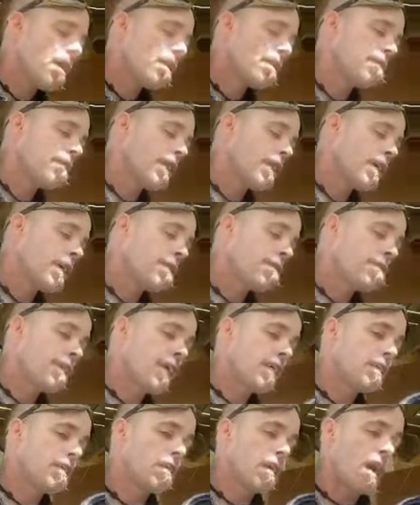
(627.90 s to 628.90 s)
the Villa
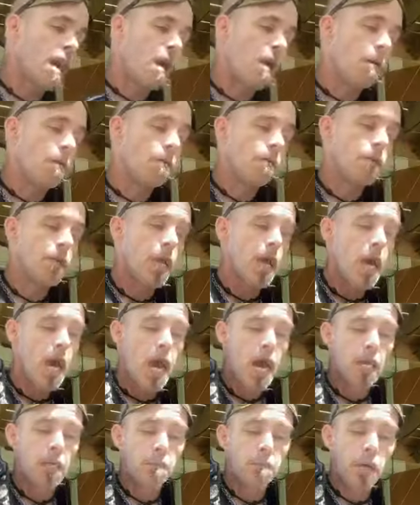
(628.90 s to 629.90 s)
Convento
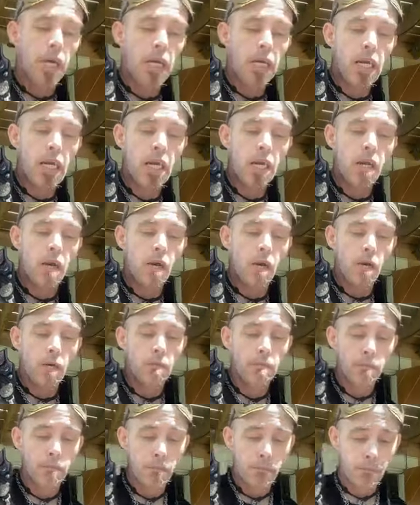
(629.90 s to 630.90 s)
has been
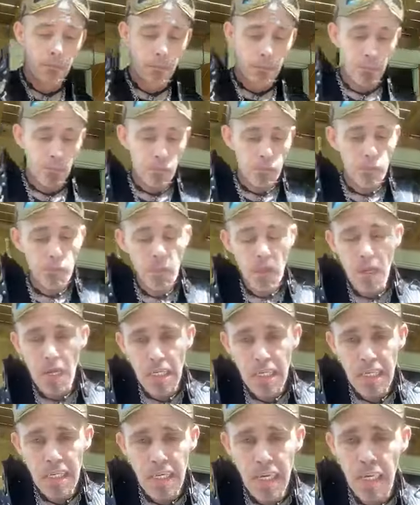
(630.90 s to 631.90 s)
here
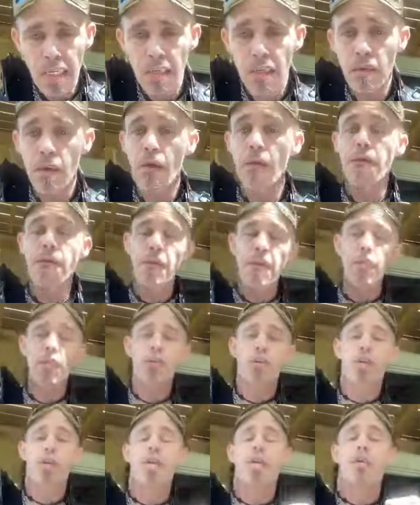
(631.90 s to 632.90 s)
since
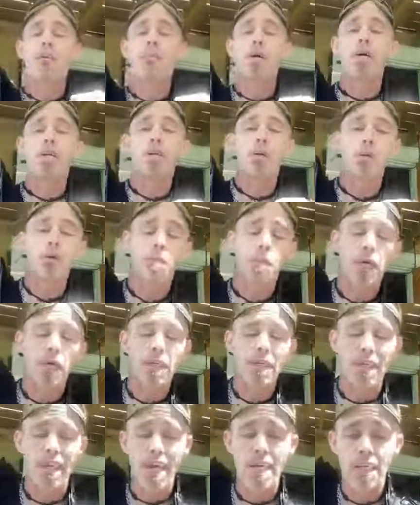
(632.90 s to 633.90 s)
officially the building was
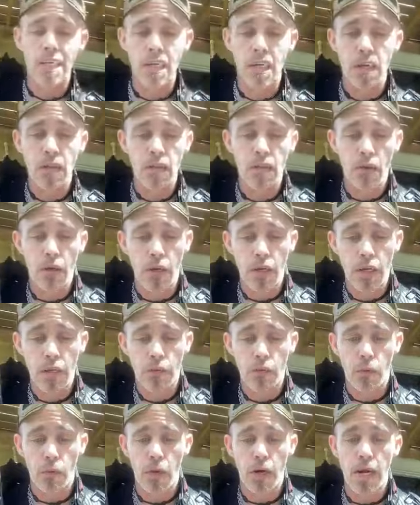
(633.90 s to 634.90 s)
built in
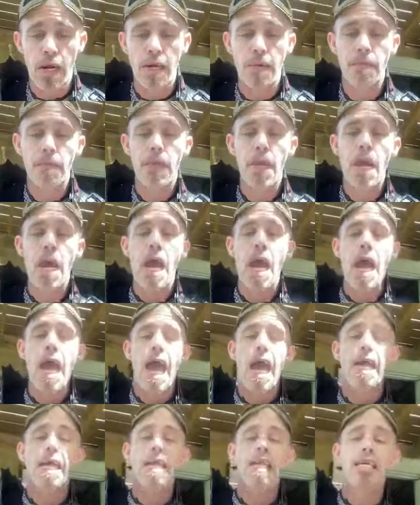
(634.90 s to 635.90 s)
1833,
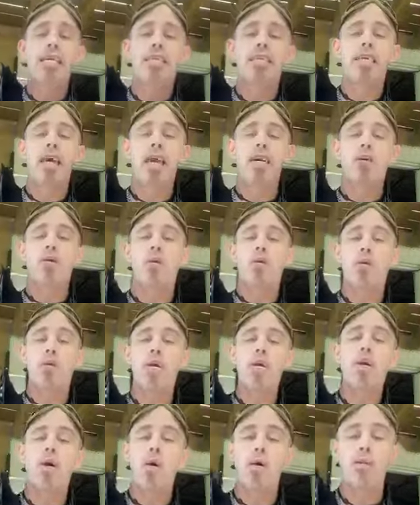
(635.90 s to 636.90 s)
and it is a
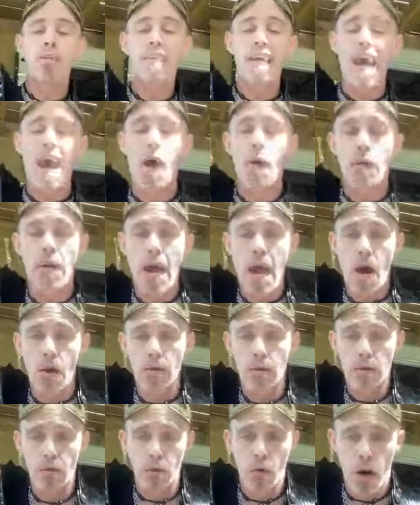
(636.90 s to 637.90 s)
Creole
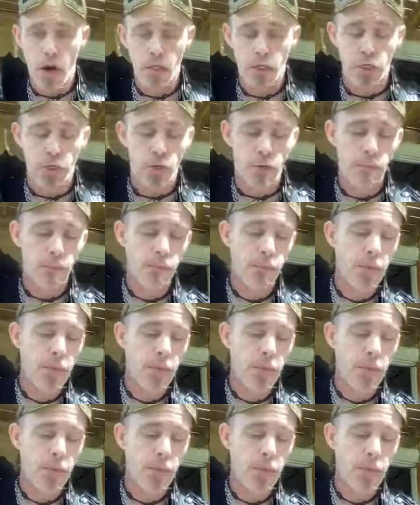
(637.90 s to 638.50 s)
townhouse structure.